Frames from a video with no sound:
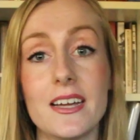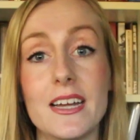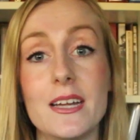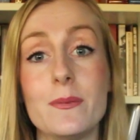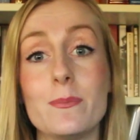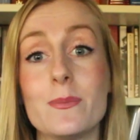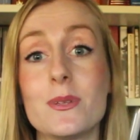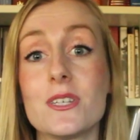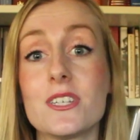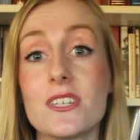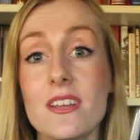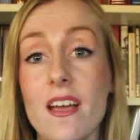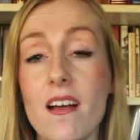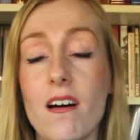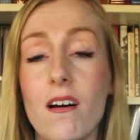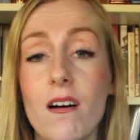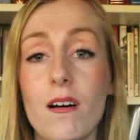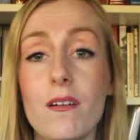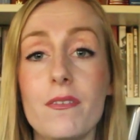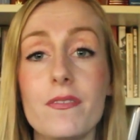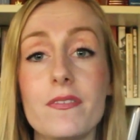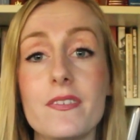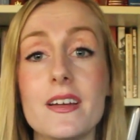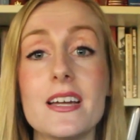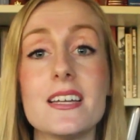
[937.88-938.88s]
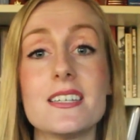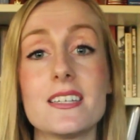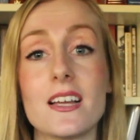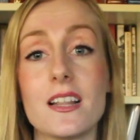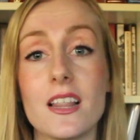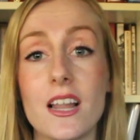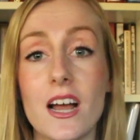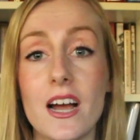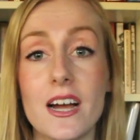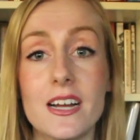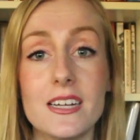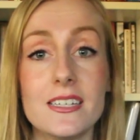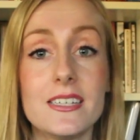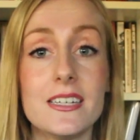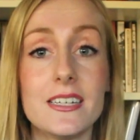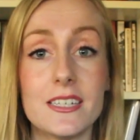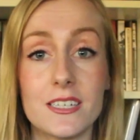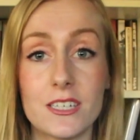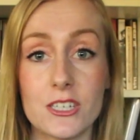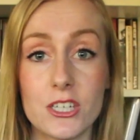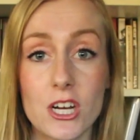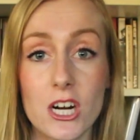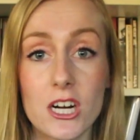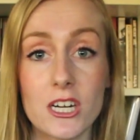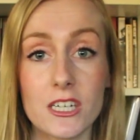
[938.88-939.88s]
himself is a light in
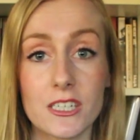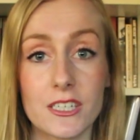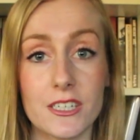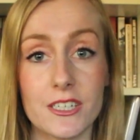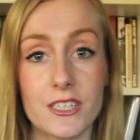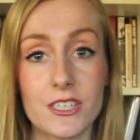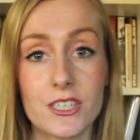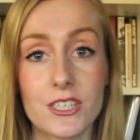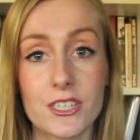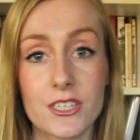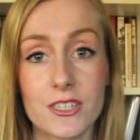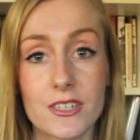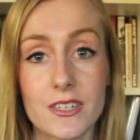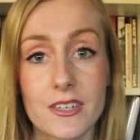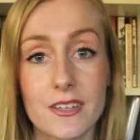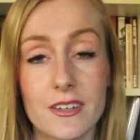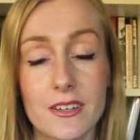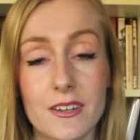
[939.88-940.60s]
the darkness.